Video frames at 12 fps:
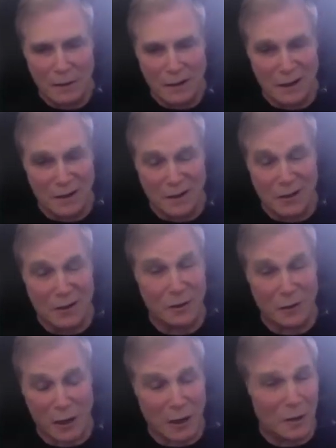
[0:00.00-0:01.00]
is they're
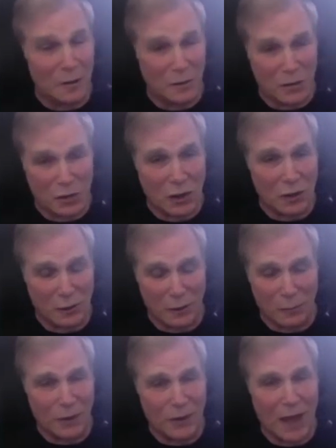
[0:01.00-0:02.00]
the heart and soul,
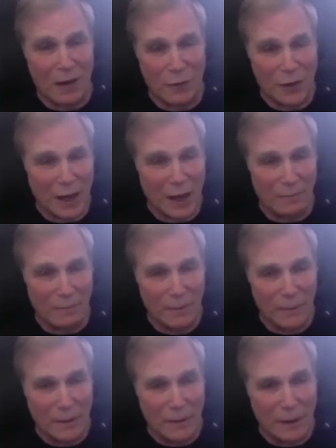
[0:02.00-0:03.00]
and without them,
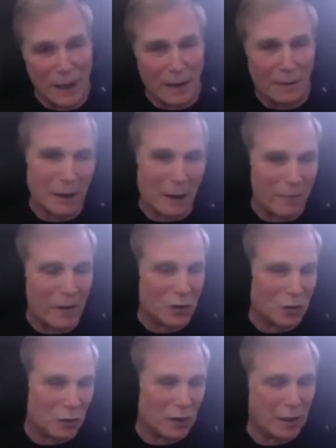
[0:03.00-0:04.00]
and
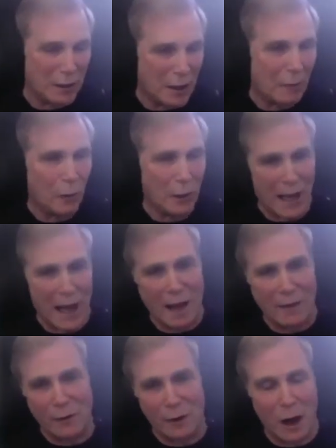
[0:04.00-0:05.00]
eventually you know we'll
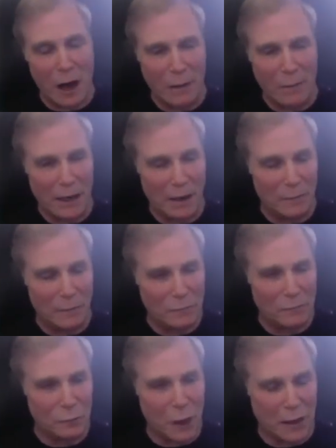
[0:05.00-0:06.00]
have automated
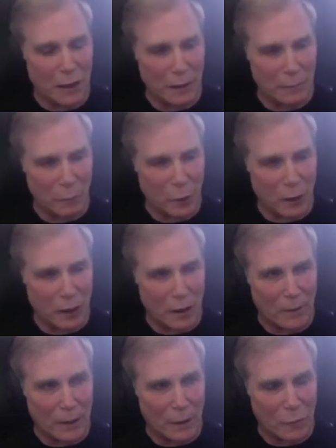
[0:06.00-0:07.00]
trucking, more
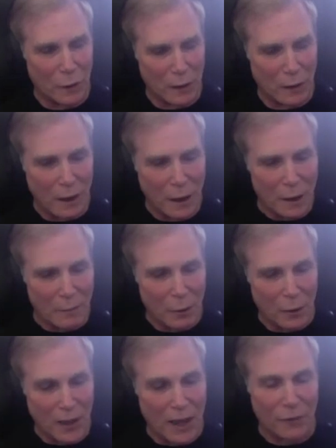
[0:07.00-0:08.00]
automated trucking, but
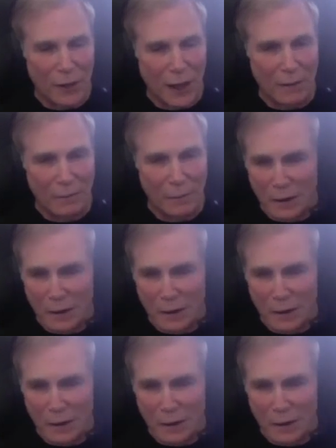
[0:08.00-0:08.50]
without them,